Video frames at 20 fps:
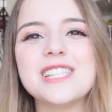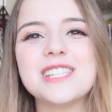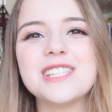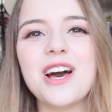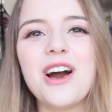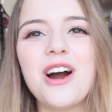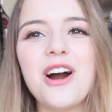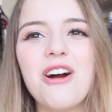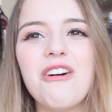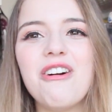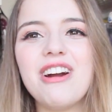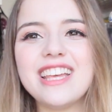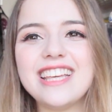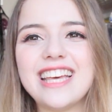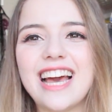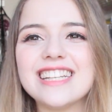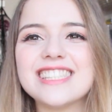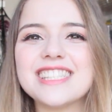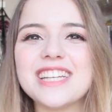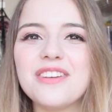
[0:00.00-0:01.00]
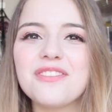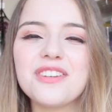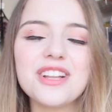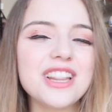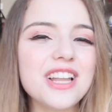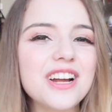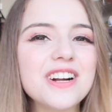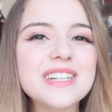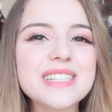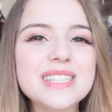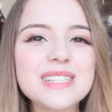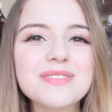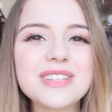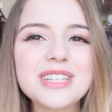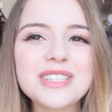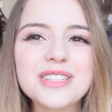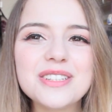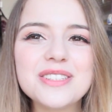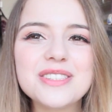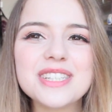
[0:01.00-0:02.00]
So yes, if you learned
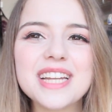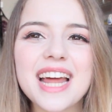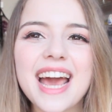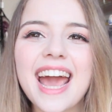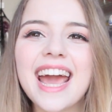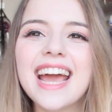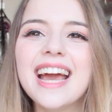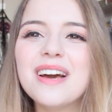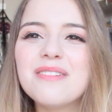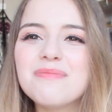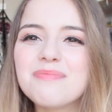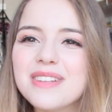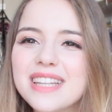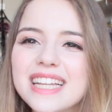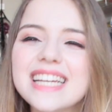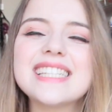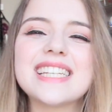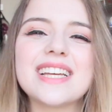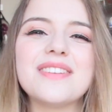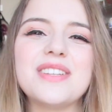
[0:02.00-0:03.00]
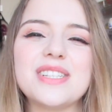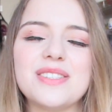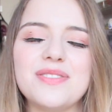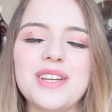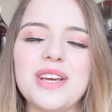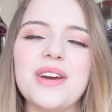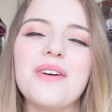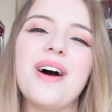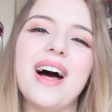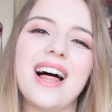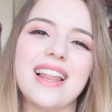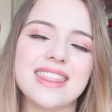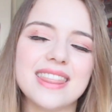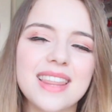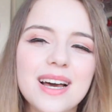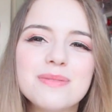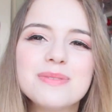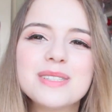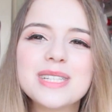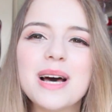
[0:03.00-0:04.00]
something new today, please give this video a
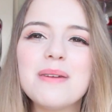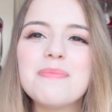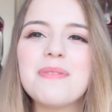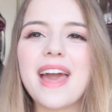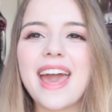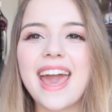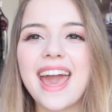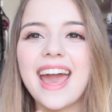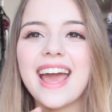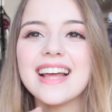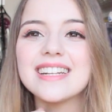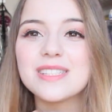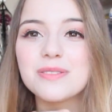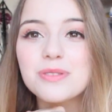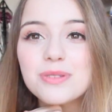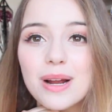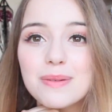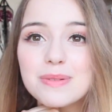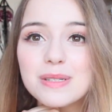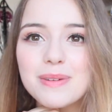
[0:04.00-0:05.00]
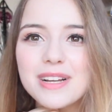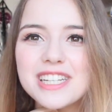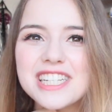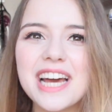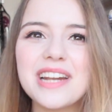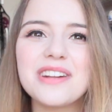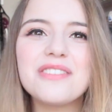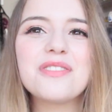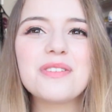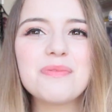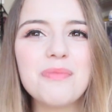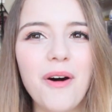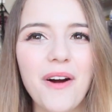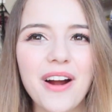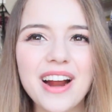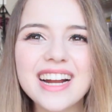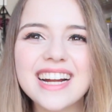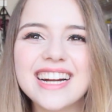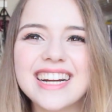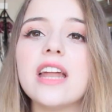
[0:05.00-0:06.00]
thumbs up and subscribe to my channel for
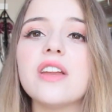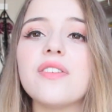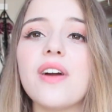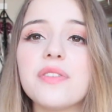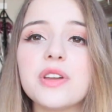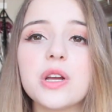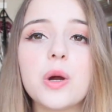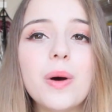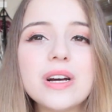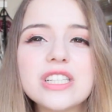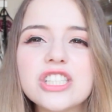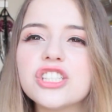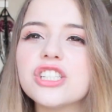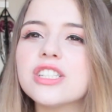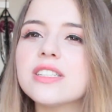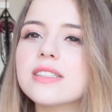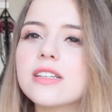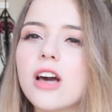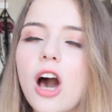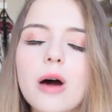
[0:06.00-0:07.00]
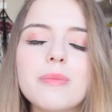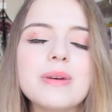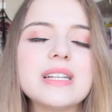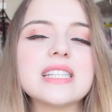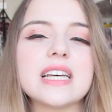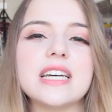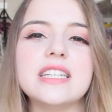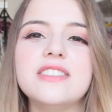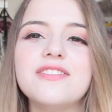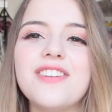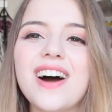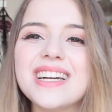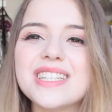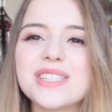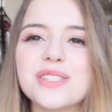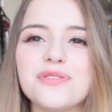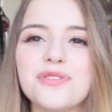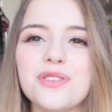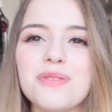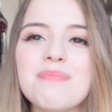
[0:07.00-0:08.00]
more. And if you have any questions, comments,
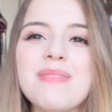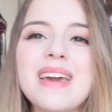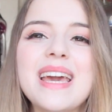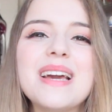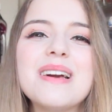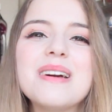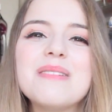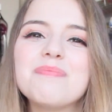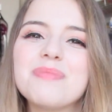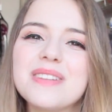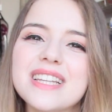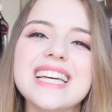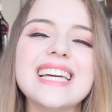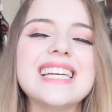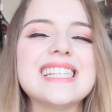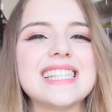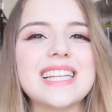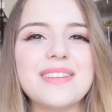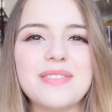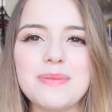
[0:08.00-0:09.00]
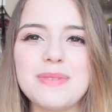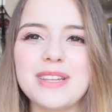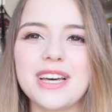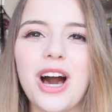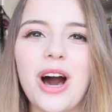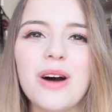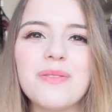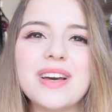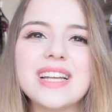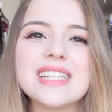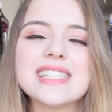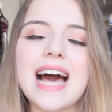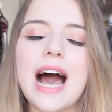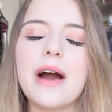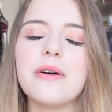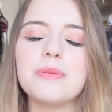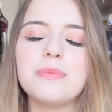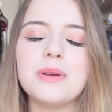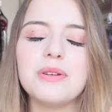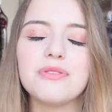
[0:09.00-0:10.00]
advice for me, please leave them in the comments.
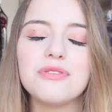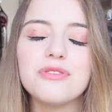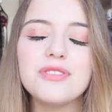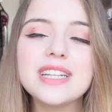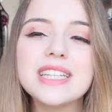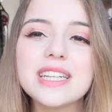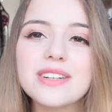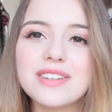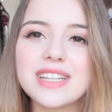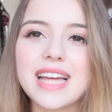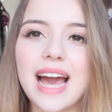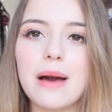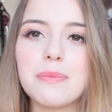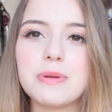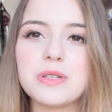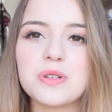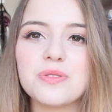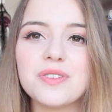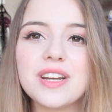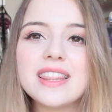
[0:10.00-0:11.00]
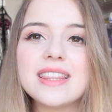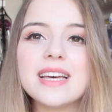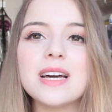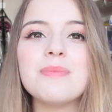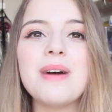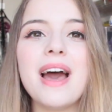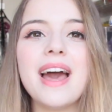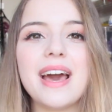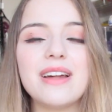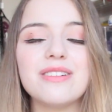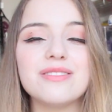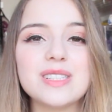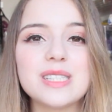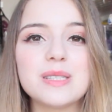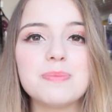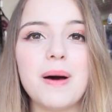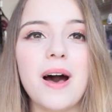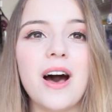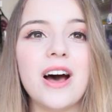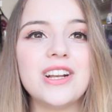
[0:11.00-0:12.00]
I will be really, really happy to read them and
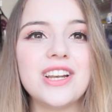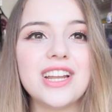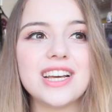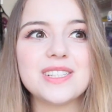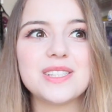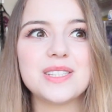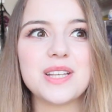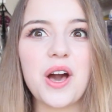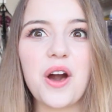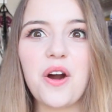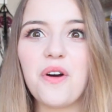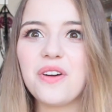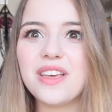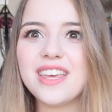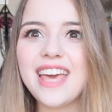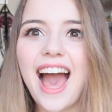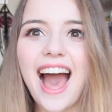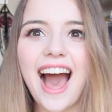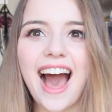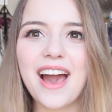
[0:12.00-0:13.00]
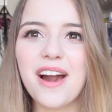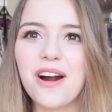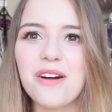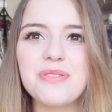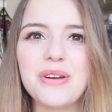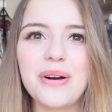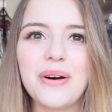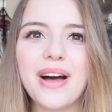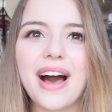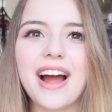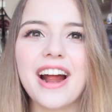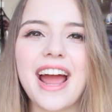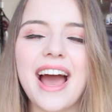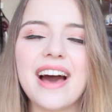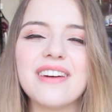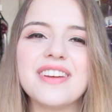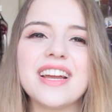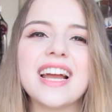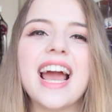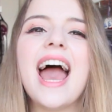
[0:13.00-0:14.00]
respond. So yeah, I hope you all are
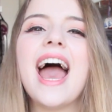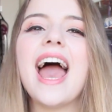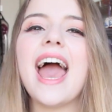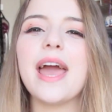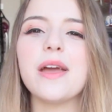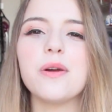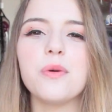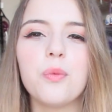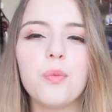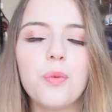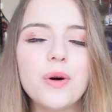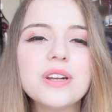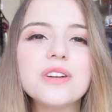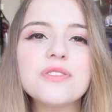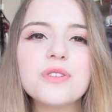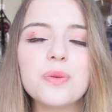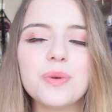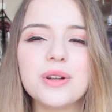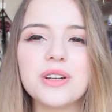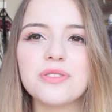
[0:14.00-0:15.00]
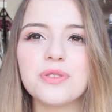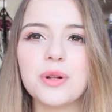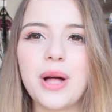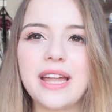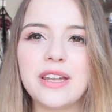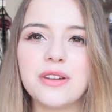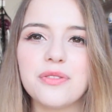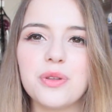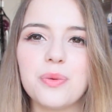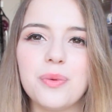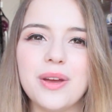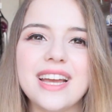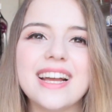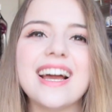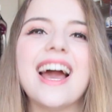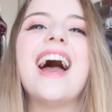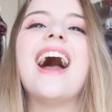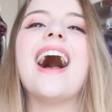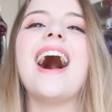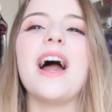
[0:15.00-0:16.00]
having a wonderful, wonderful end of the
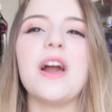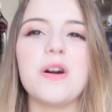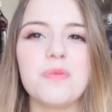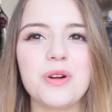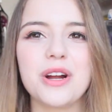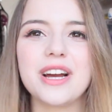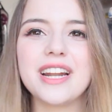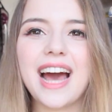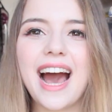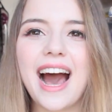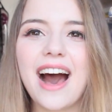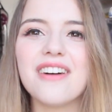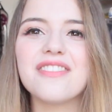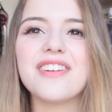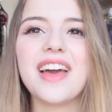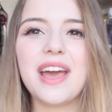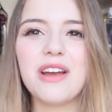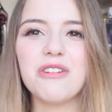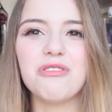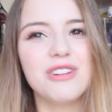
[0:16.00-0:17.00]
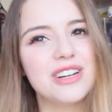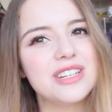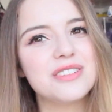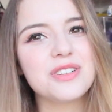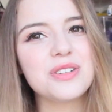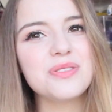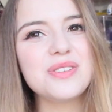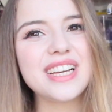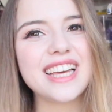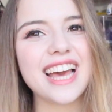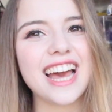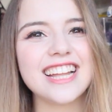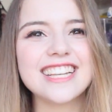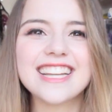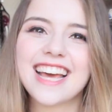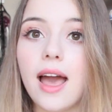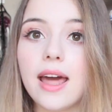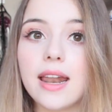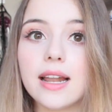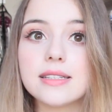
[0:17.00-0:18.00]
week. I hope we're gonna have a wonderful
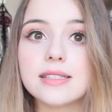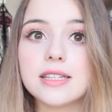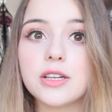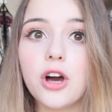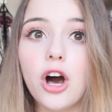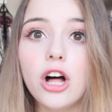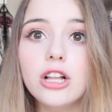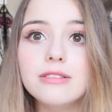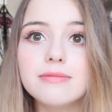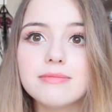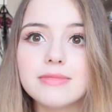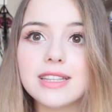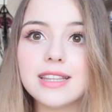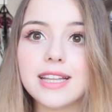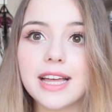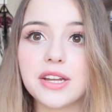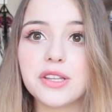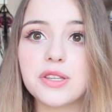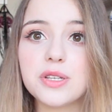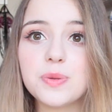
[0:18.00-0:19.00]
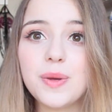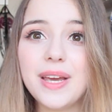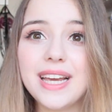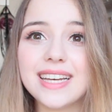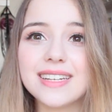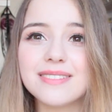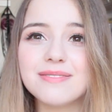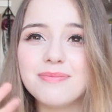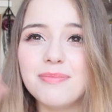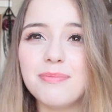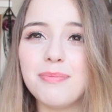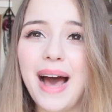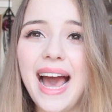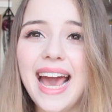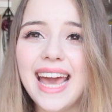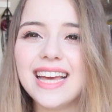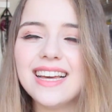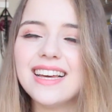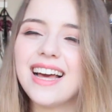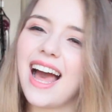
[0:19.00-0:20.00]
weekend, and I'll see you all later this week.
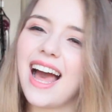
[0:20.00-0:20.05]
Bye!